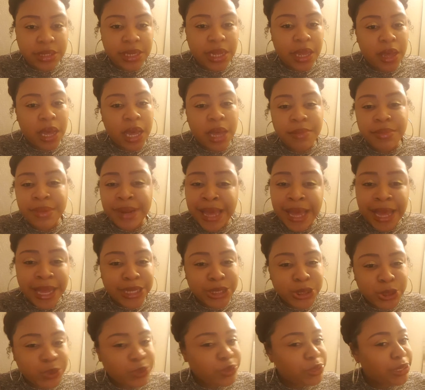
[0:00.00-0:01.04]
Now, I'm
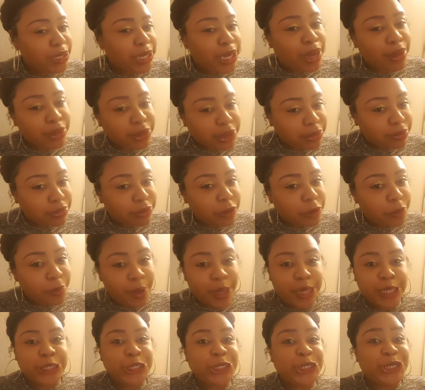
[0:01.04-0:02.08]
not truly comfortable
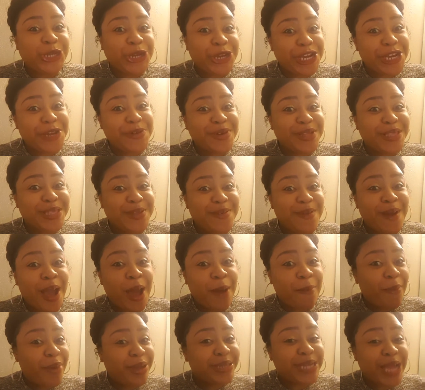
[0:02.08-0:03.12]
about sharing with you
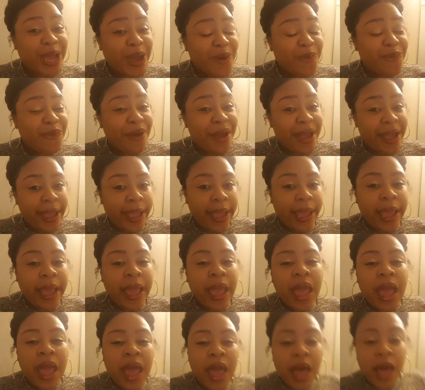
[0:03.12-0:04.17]
how much I weigh,
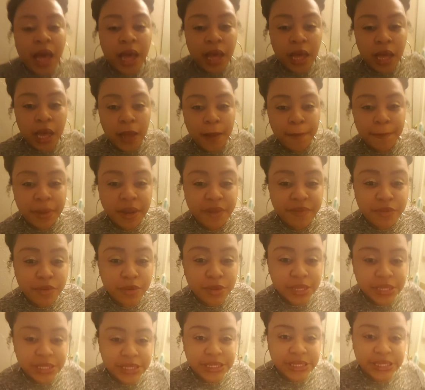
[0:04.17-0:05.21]
but if you
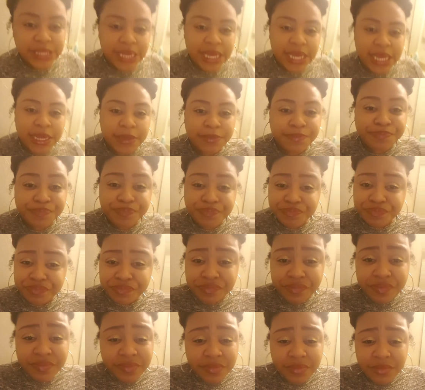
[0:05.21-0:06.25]
can see,
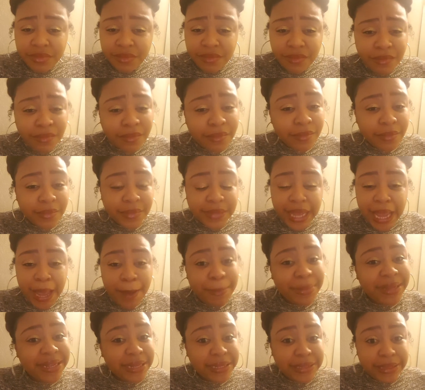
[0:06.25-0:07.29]

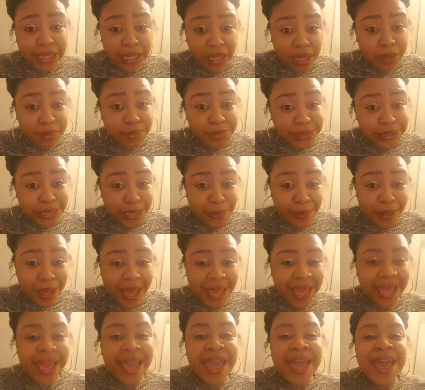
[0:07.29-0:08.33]
I'm a little thickums,
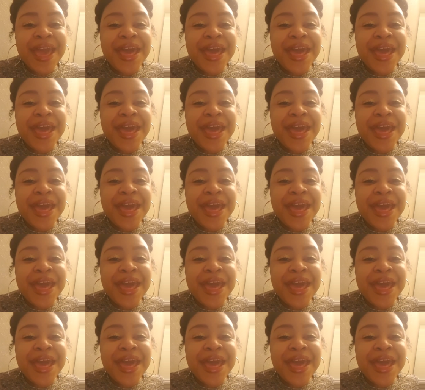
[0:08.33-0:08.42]
okay?